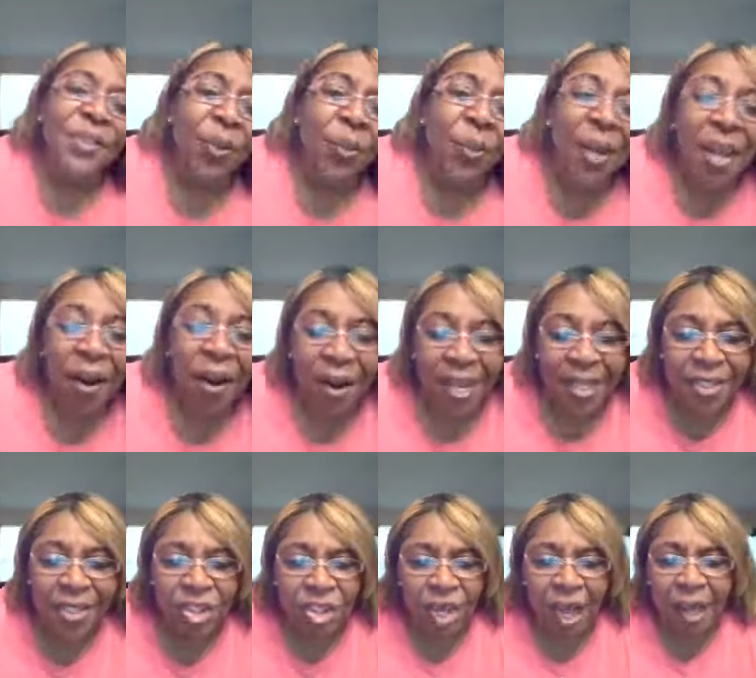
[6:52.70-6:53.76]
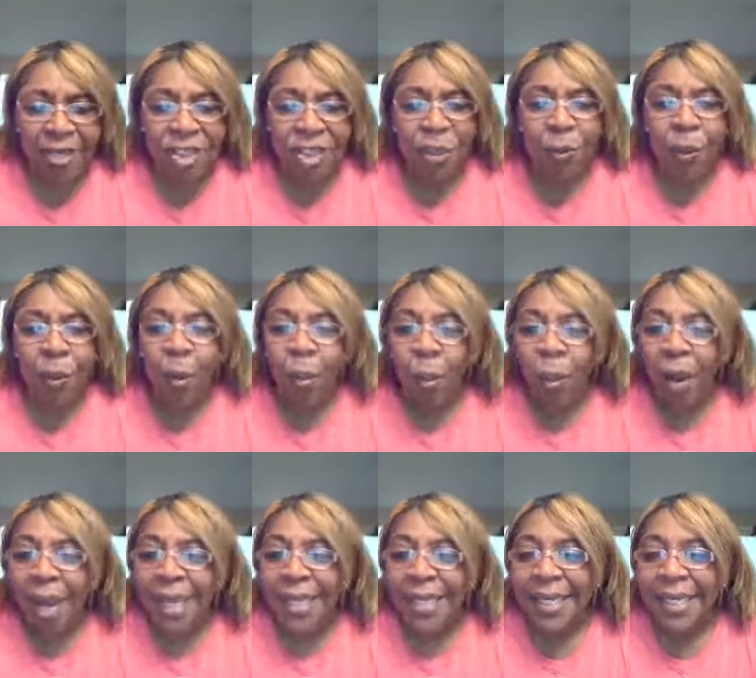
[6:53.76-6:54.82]
So we are in Joshua
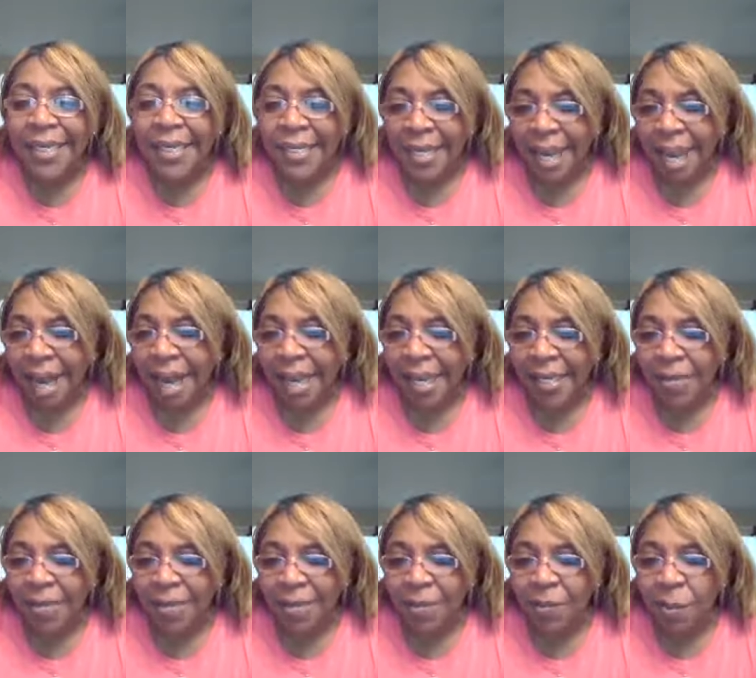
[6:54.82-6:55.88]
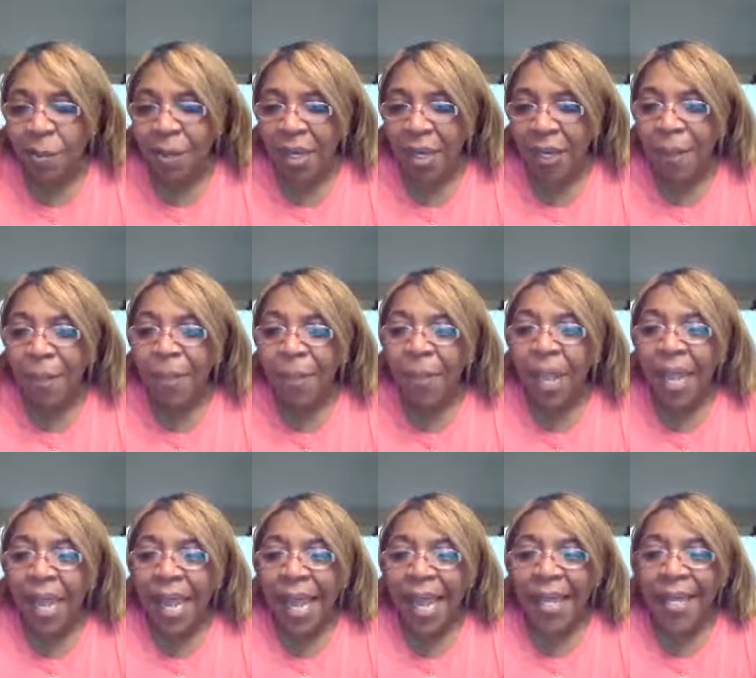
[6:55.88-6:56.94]
1 9 this morning.
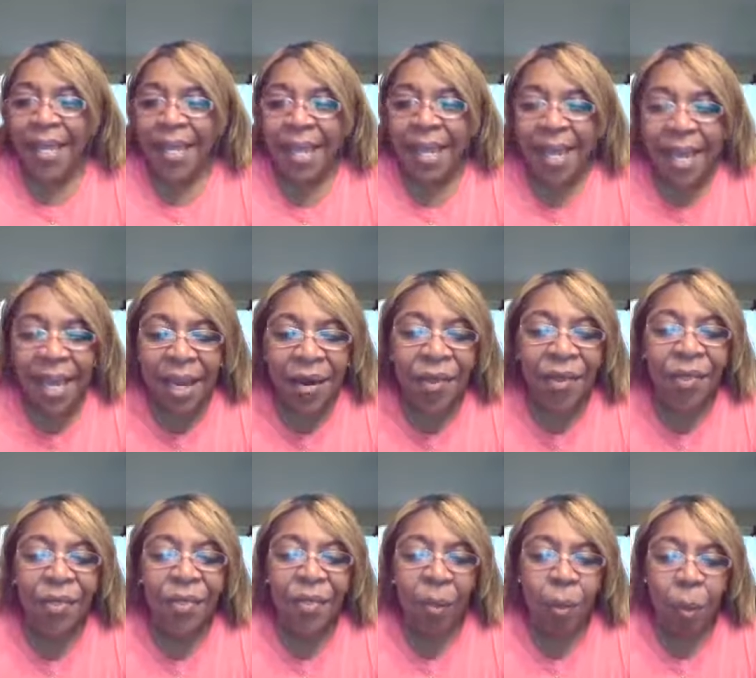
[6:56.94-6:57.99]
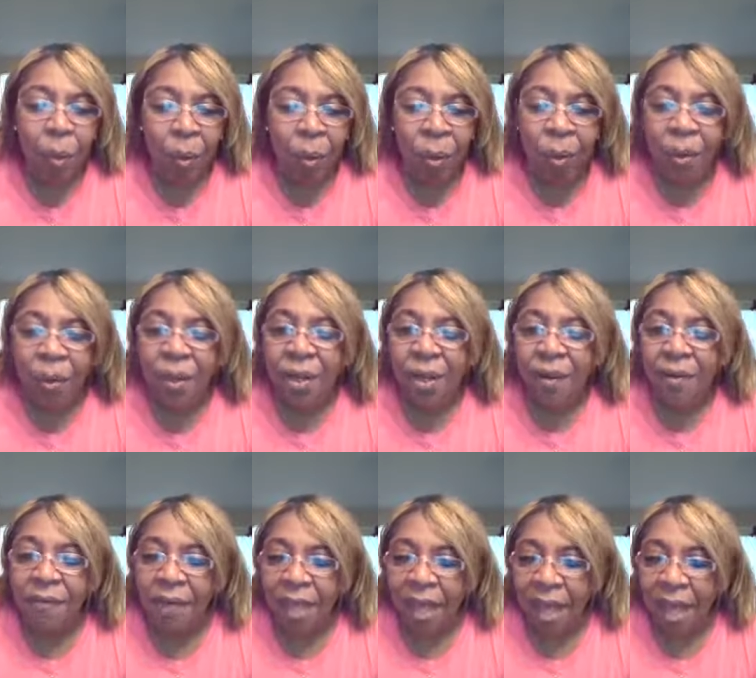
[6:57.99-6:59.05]
And hear the word
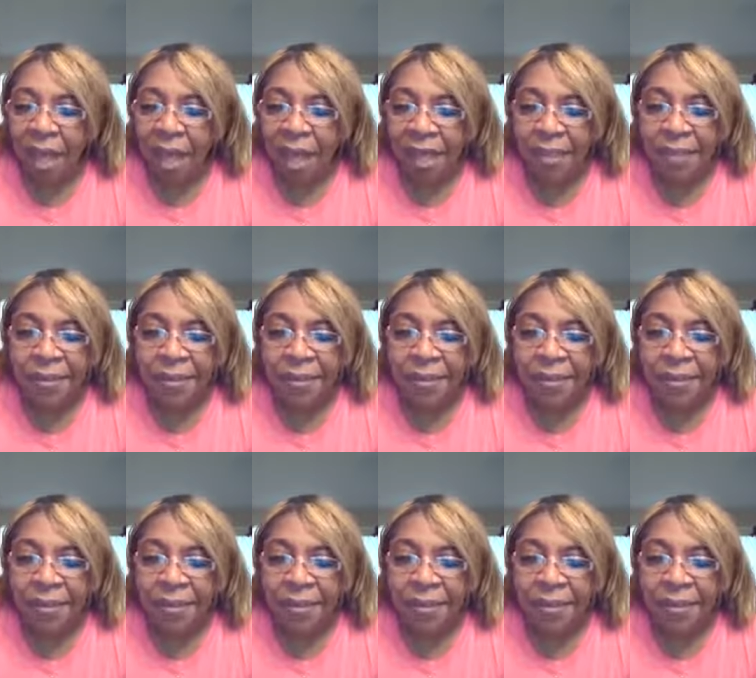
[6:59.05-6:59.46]
of God.